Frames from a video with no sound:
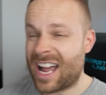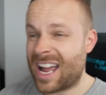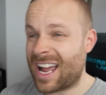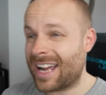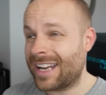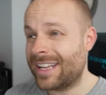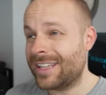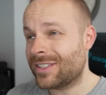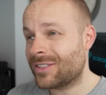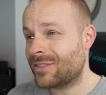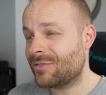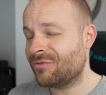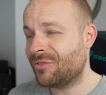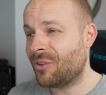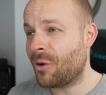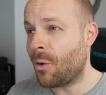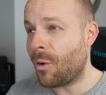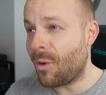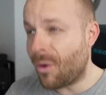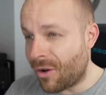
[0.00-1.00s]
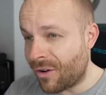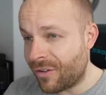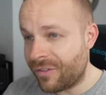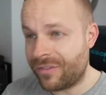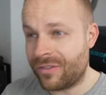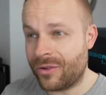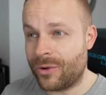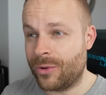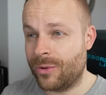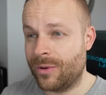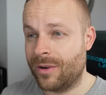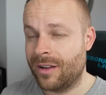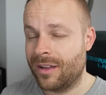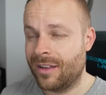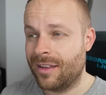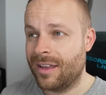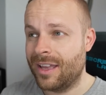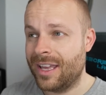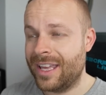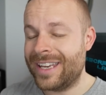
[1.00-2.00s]
And it's awful.
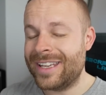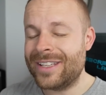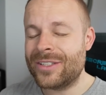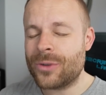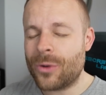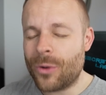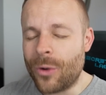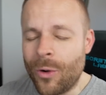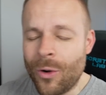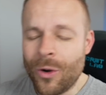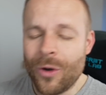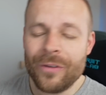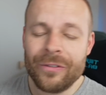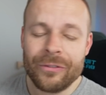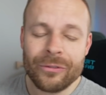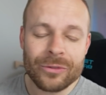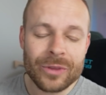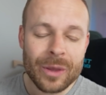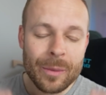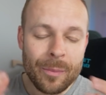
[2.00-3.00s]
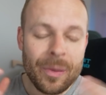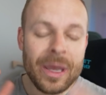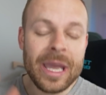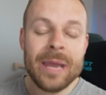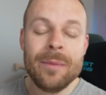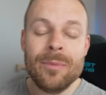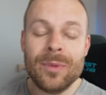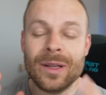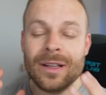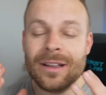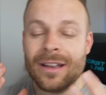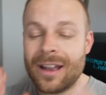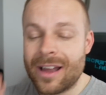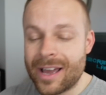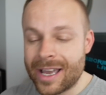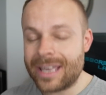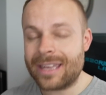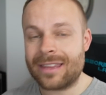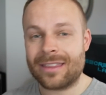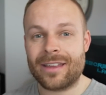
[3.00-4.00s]
It is awful that people are
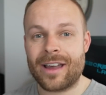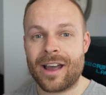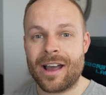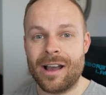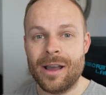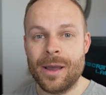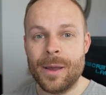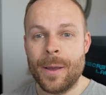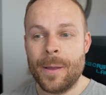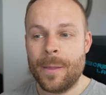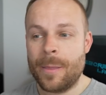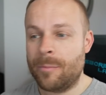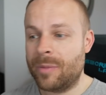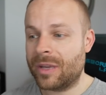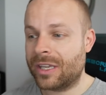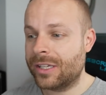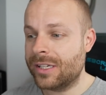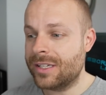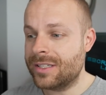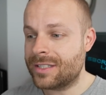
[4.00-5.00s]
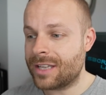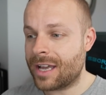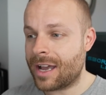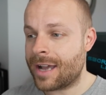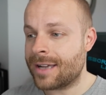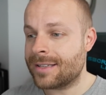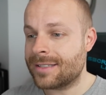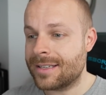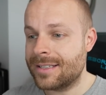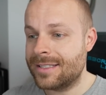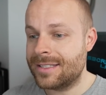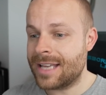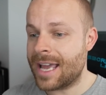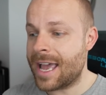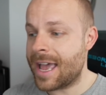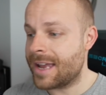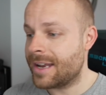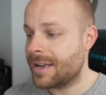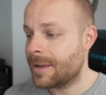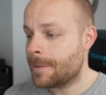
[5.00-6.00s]
like that because as I
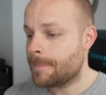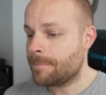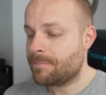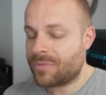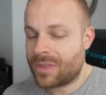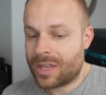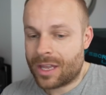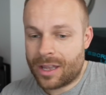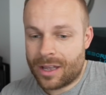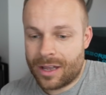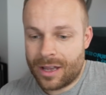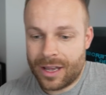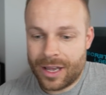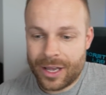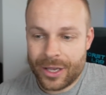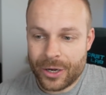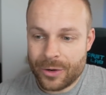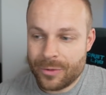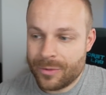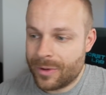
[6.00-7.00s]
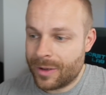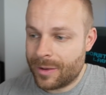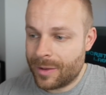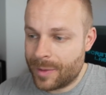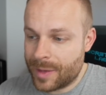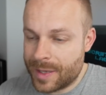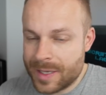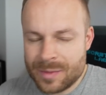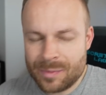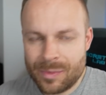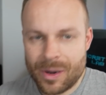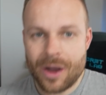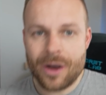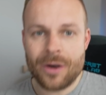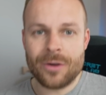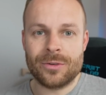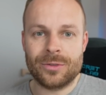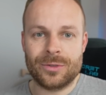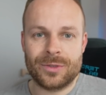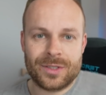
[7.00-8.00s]
said, you know, these
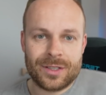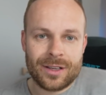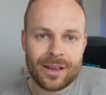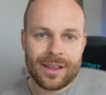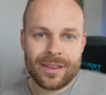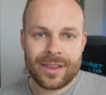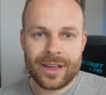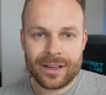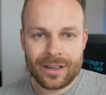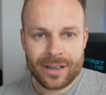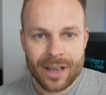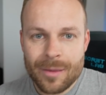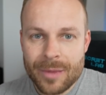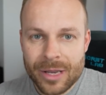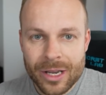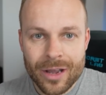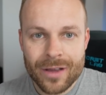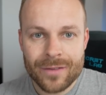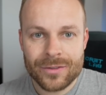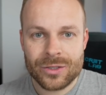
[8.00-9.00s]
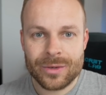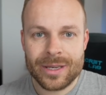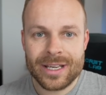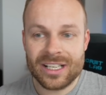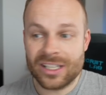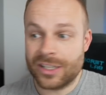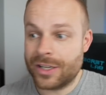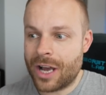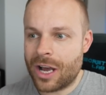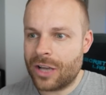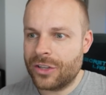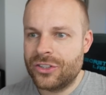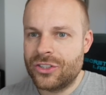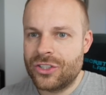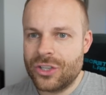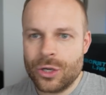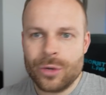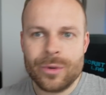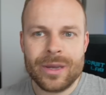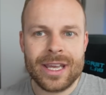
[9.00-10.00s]
Poles that coming over to England are
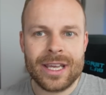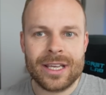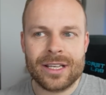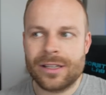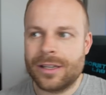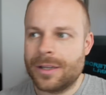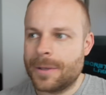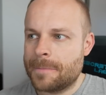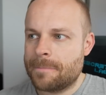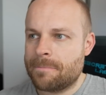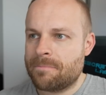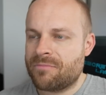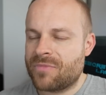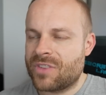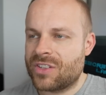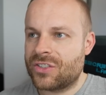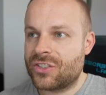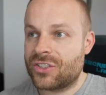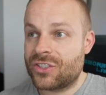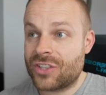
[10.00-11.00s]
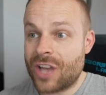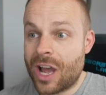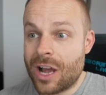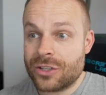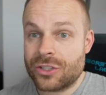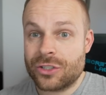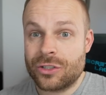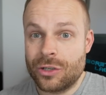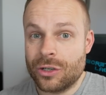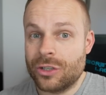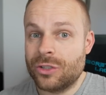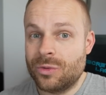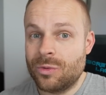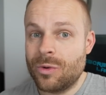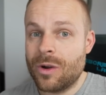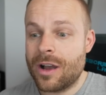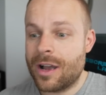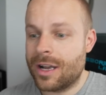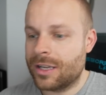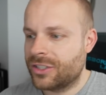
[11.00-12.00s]
doing such good
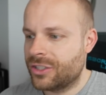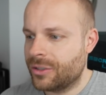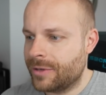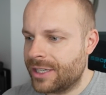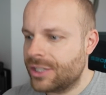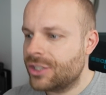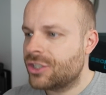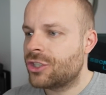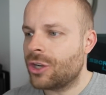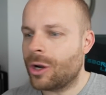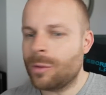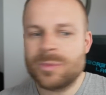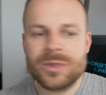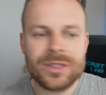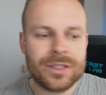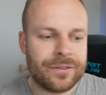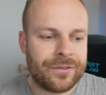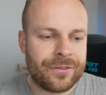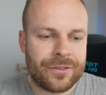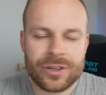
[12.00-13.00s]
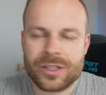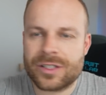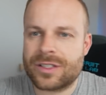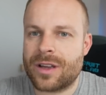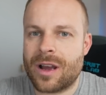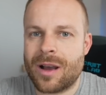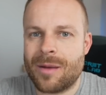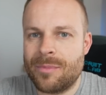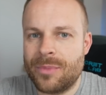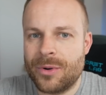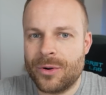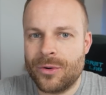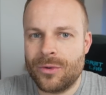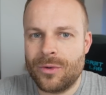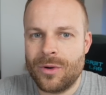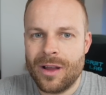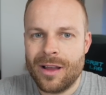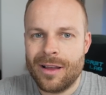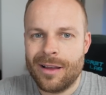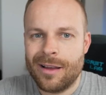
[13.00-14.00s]
work, doing jobs that, for example,